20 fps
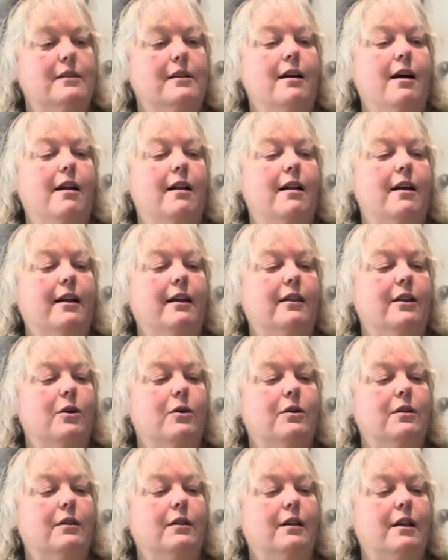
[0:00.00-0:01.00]
kind of like the
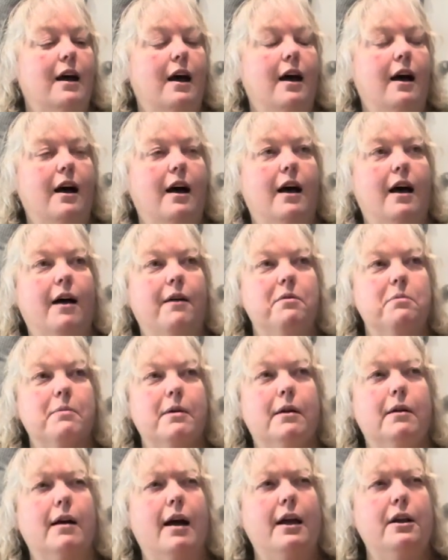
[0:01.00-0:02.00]
old,
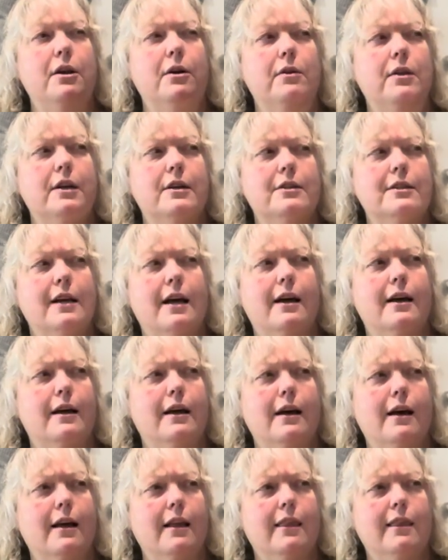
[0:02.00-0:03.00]
I know there's
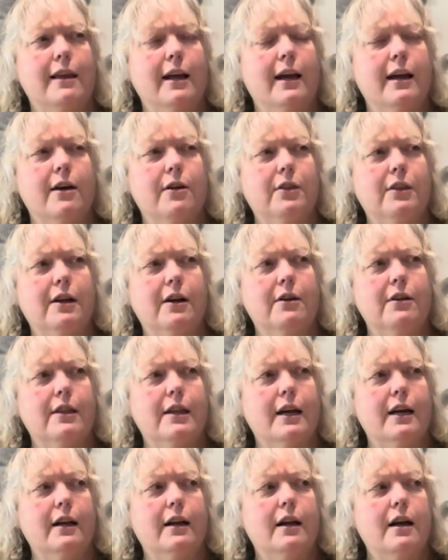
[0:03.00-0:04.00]
a thing out there
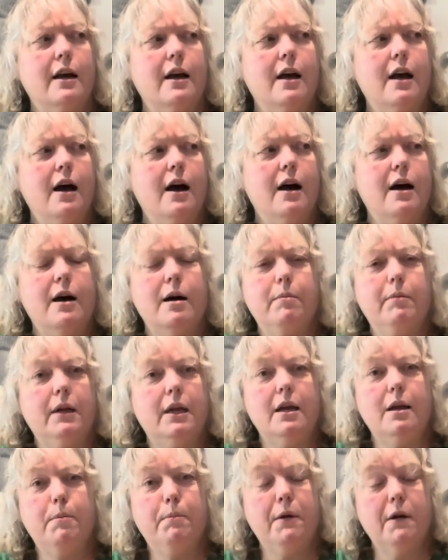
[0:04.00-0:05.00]
that
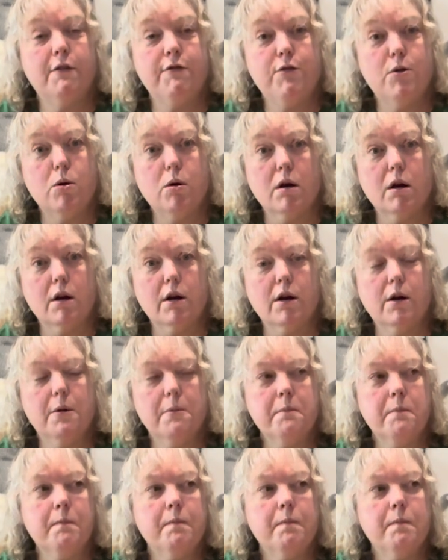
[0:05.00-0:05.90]
keep your fork,